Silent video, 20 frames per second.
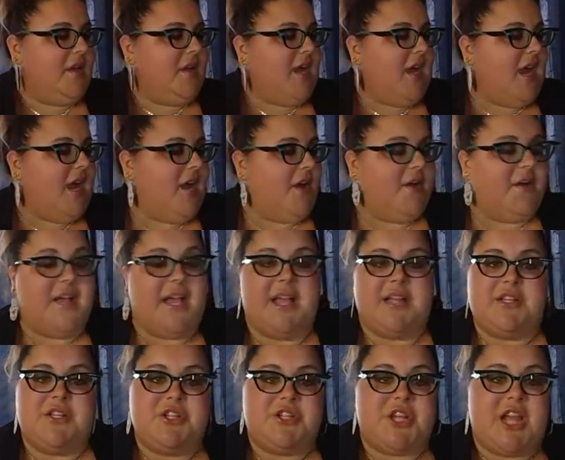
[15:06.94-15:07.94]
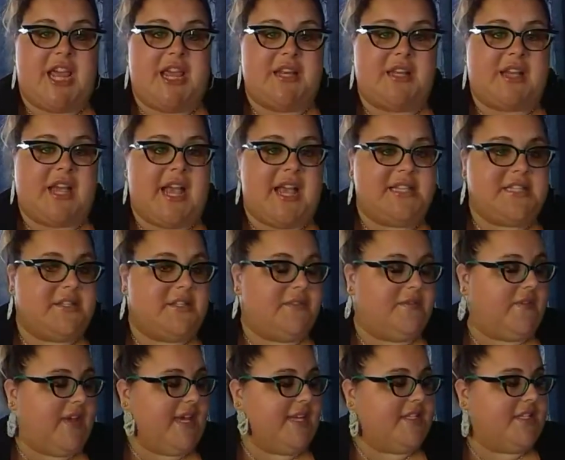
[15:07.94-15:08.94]
Oh, and Jane, kinds of
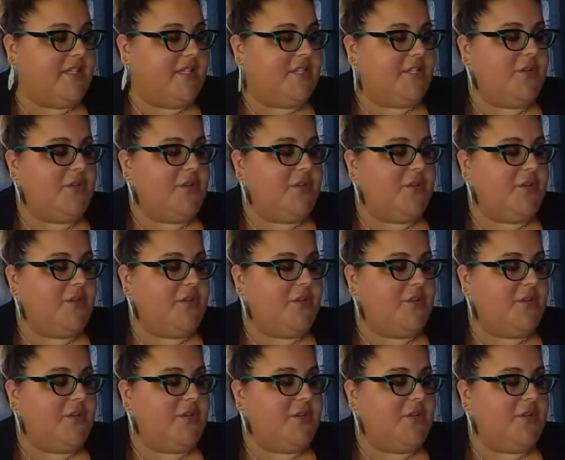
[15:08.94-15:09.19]
devices.